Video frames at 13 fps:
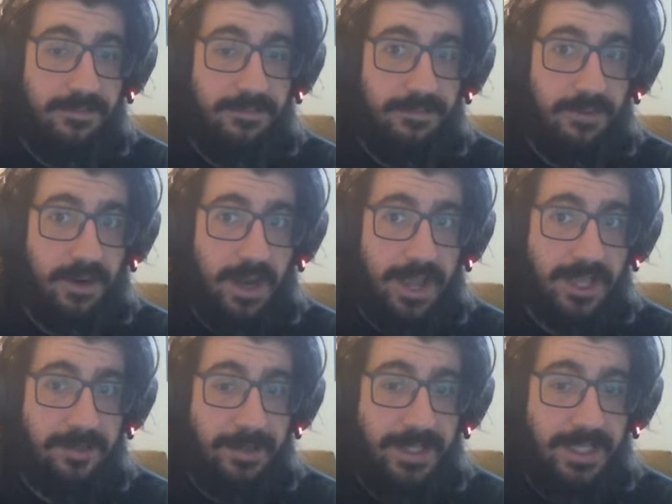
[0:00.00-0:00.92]
for
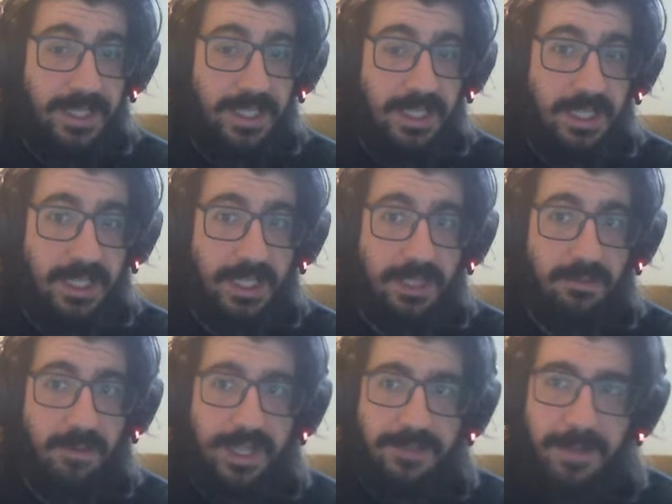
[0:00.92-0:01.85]
XP.
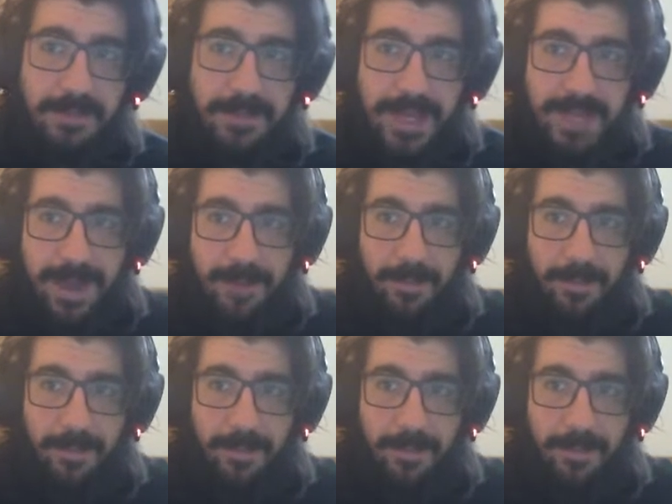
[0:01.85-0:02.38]
Why is my mini map